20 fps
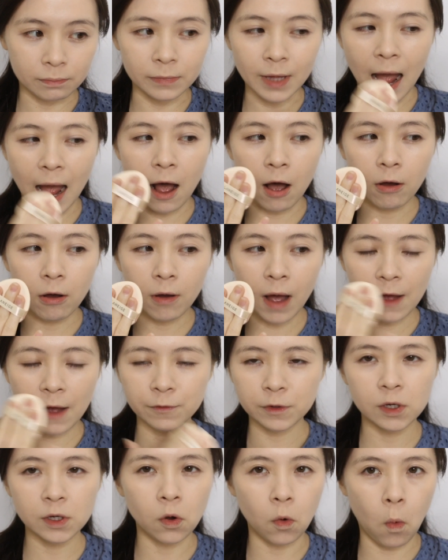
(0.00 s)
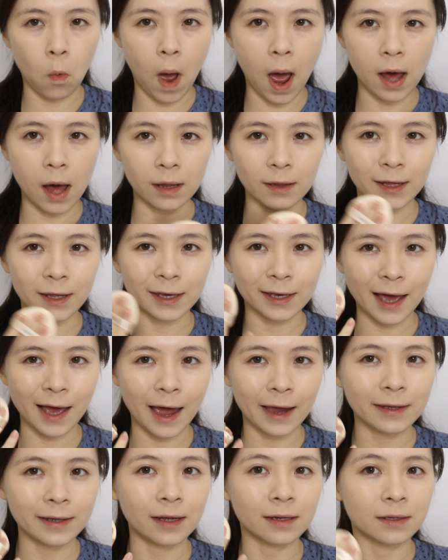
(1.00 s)
now after a while it
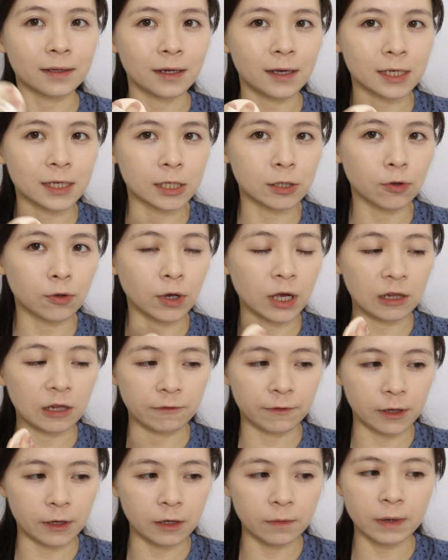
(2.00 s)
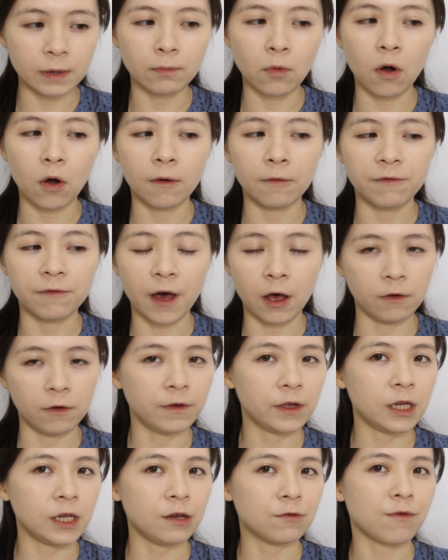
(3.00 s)
kind of does look a little bit more
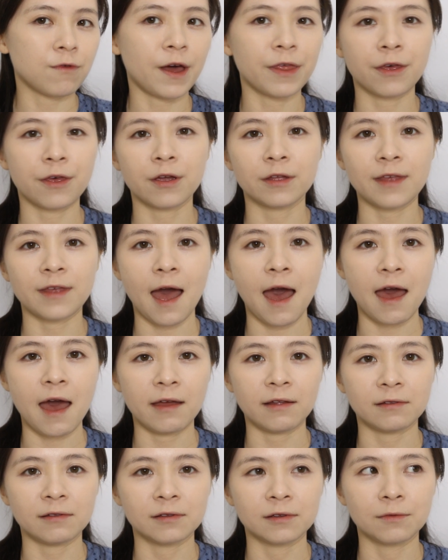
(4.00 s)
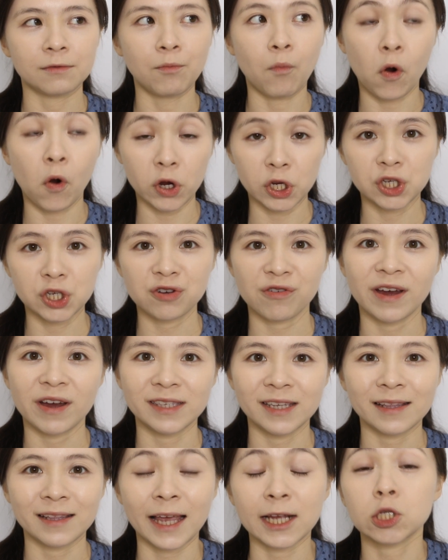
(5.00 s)
velvety rather than
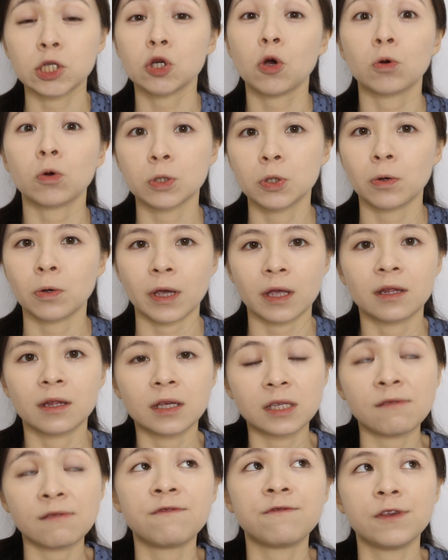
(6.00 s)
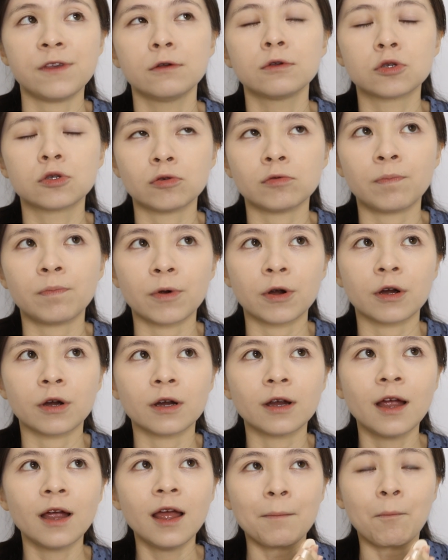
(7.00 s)
moisturizing, like tok. It doesn't feel
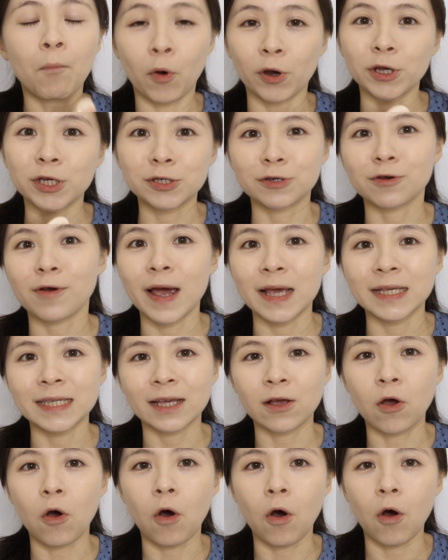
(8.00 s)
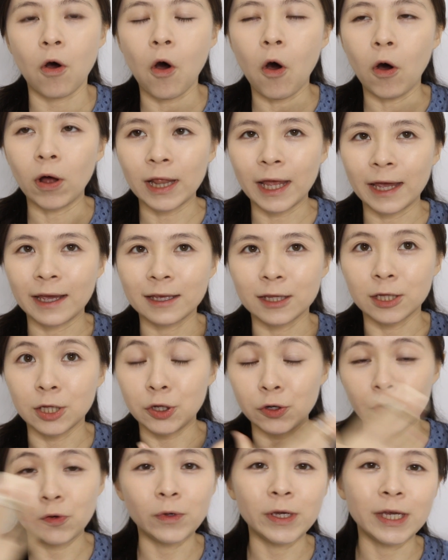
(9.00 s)
super moisturizing or like
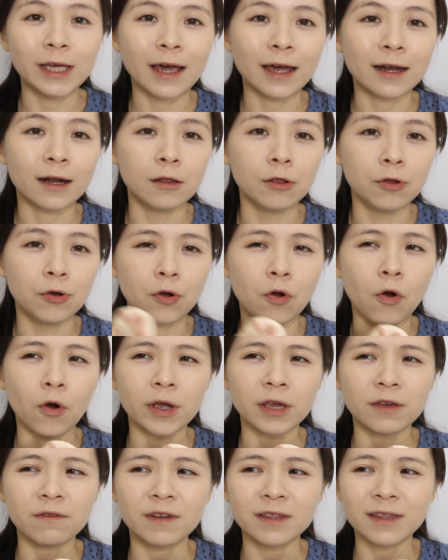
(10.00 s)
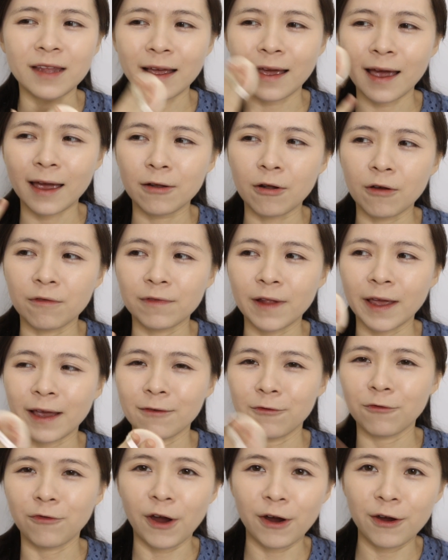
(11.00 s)
dewy kind of look, or even that kind of like
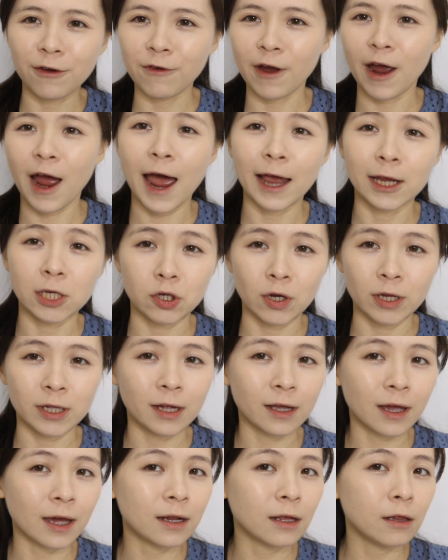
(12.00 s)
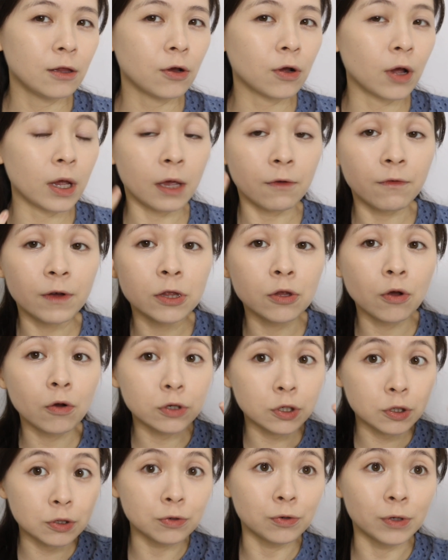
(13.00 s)
very hydrated kind of look. Even though
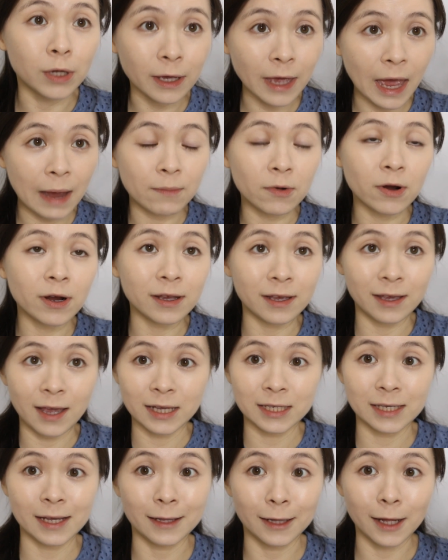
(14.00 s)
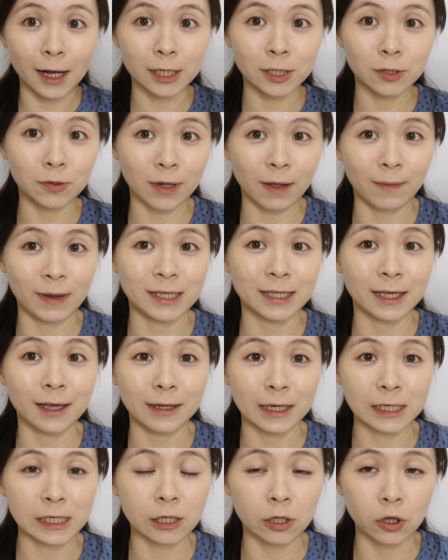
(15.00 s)
through the camera, yes, it does look like my
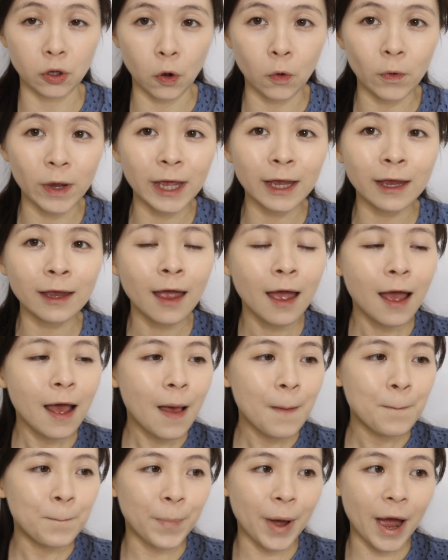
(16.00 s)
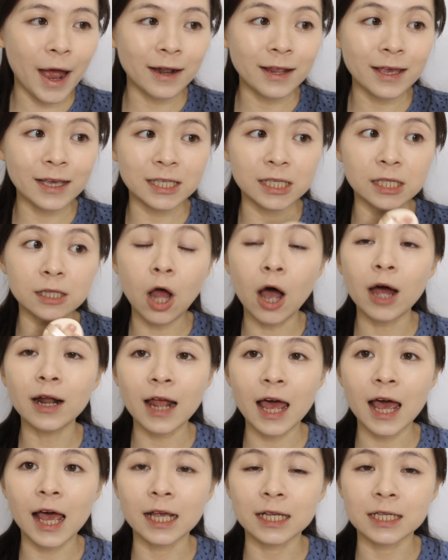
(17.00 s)
skin is glowing, but it's not
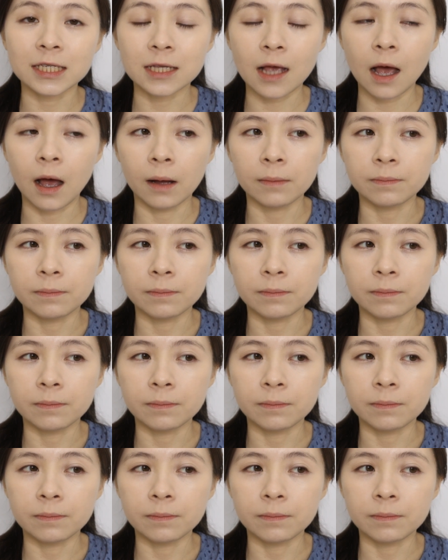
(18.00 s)
as